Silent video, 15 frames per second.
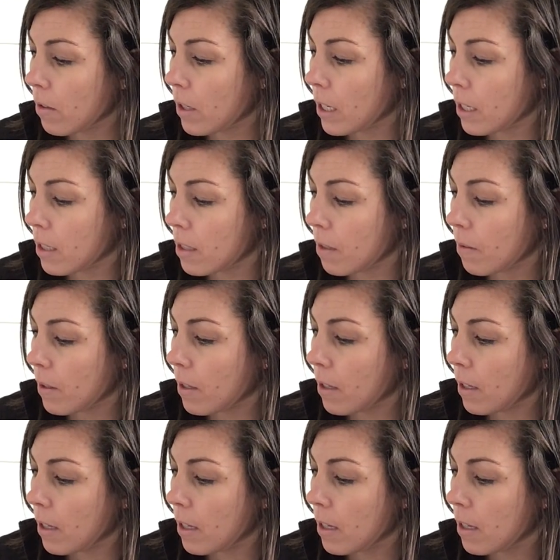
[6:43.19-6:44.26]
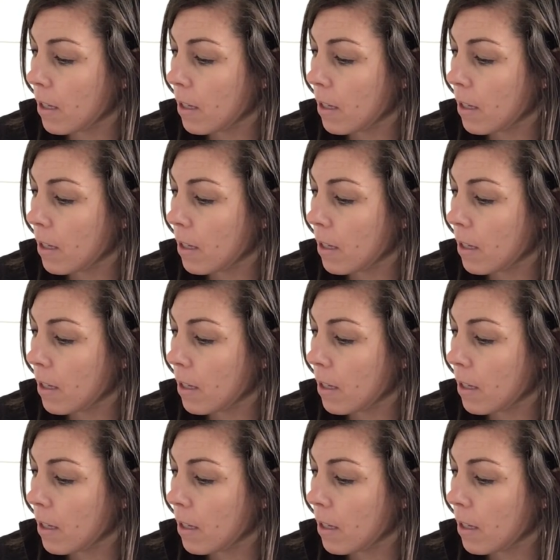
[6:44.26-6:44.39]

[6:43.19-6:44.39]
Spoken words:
Okay, so I